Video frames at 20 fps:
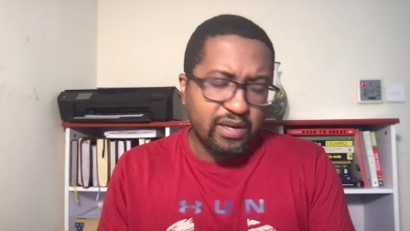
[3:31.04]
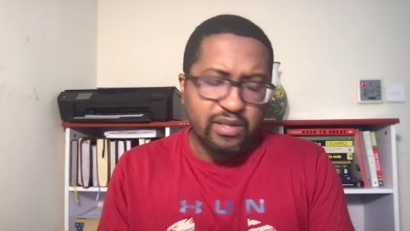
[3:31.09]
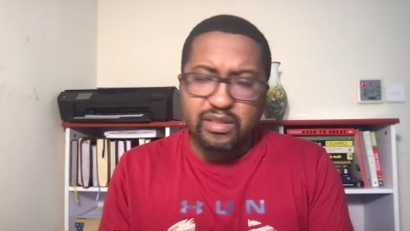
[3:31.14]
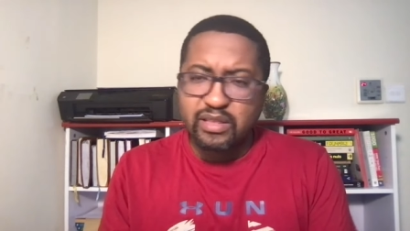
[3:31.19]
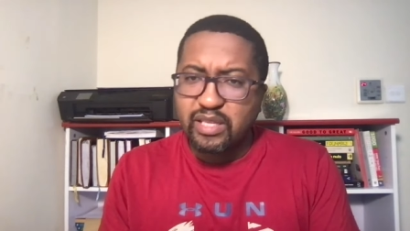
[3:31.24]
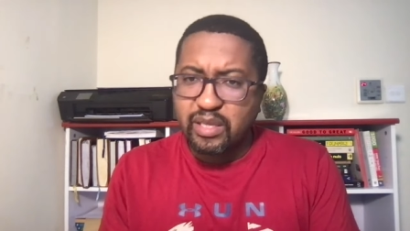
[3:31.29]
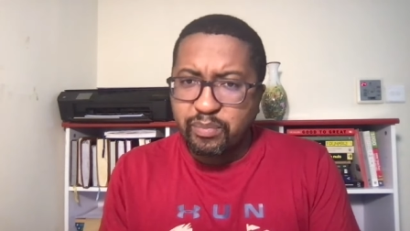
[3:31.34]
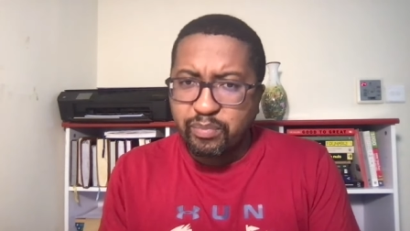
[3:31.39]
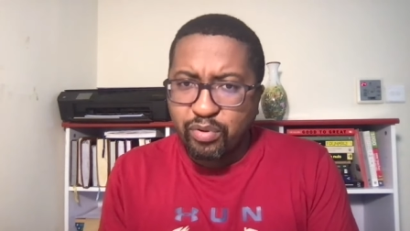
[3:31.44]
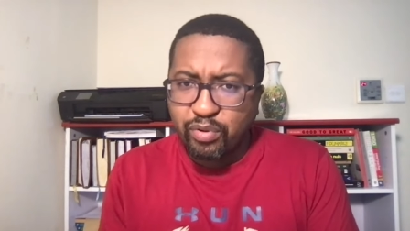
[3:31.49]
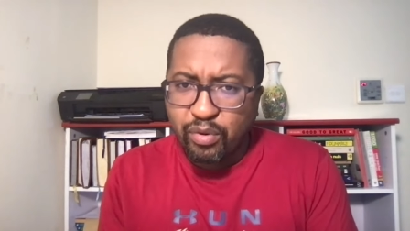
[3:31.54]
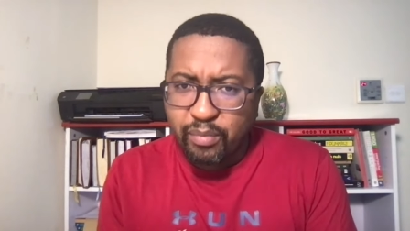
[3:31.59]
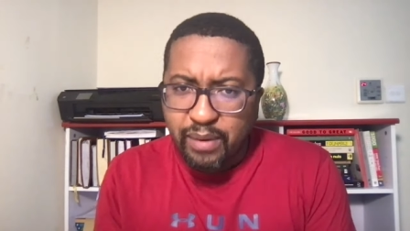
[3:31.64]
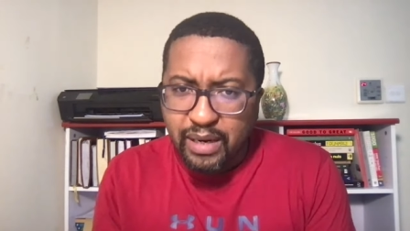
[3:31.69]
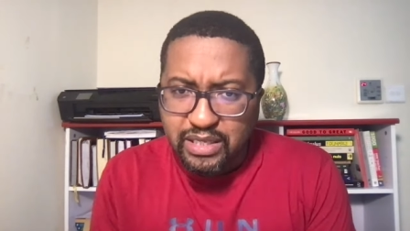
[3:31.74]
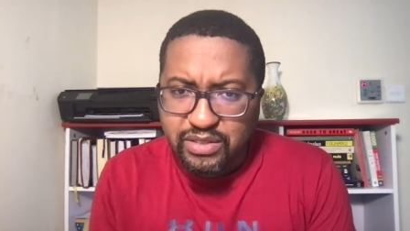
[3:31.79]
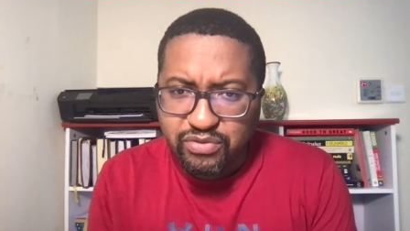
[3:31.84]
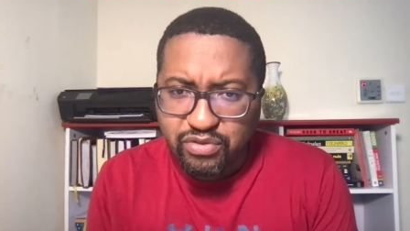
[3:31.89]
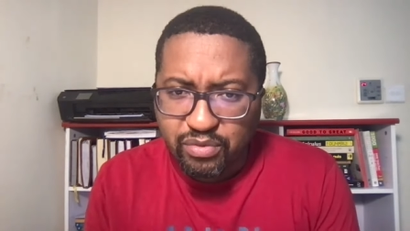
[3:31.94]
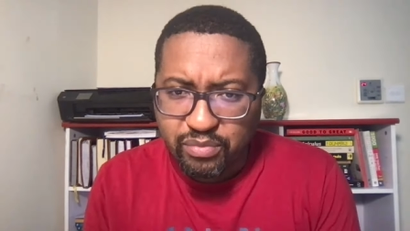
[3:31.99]

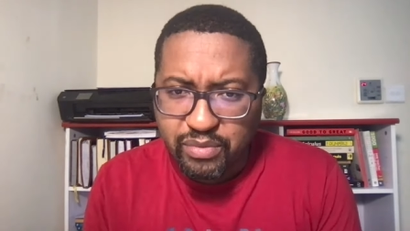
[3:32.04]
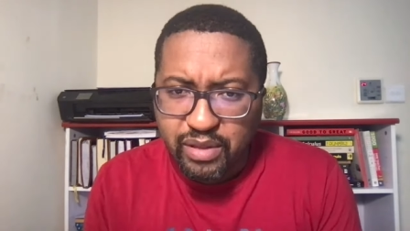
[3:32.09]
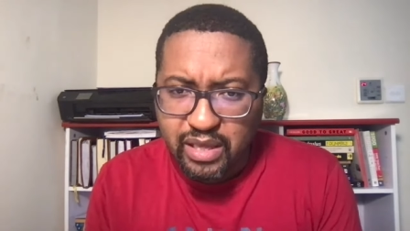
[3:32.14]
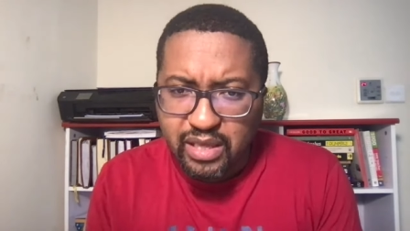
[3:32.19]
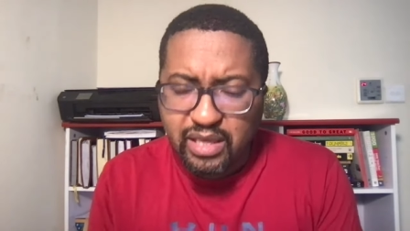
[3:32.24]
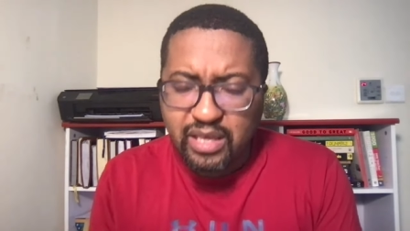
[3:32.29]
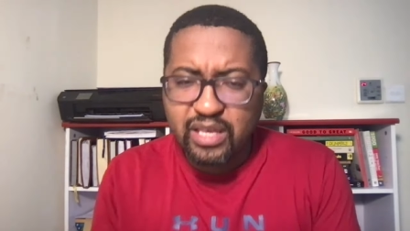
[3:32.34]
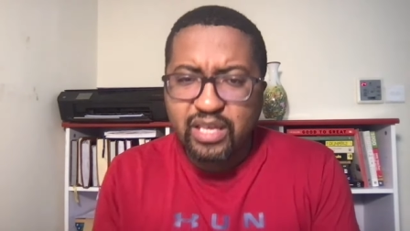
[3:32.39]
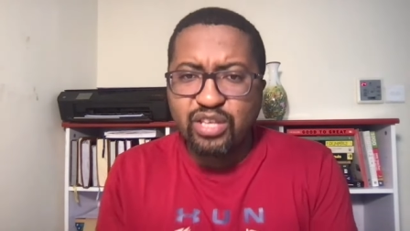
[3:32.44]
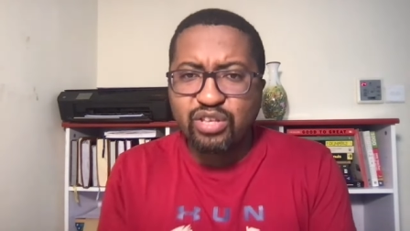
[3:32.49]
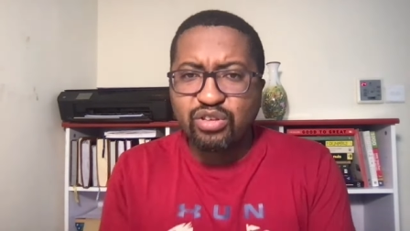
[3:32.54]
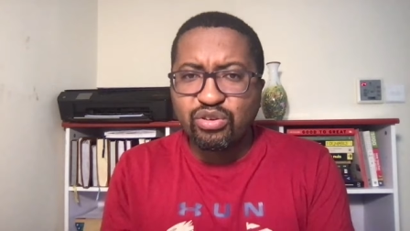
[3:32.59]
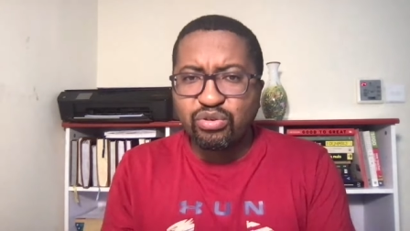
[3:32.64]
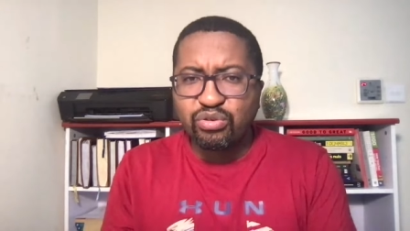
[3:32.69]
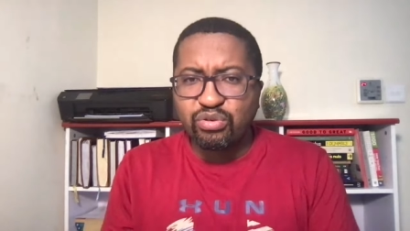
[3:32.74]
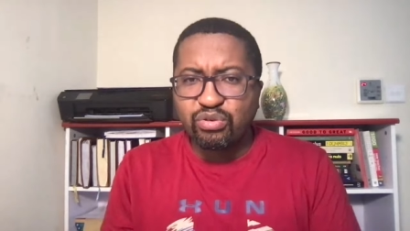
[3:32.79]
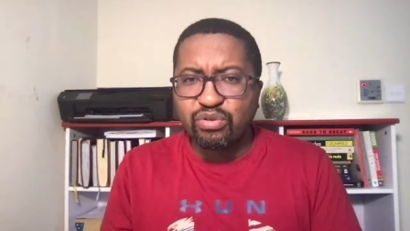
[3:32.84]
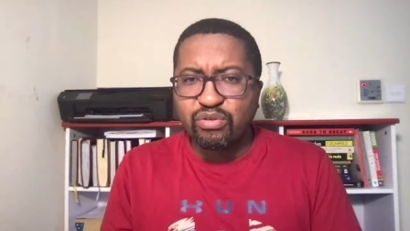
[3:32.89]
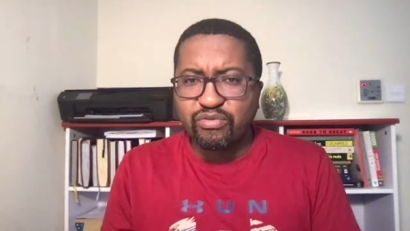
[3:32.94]
diplomats from the EU,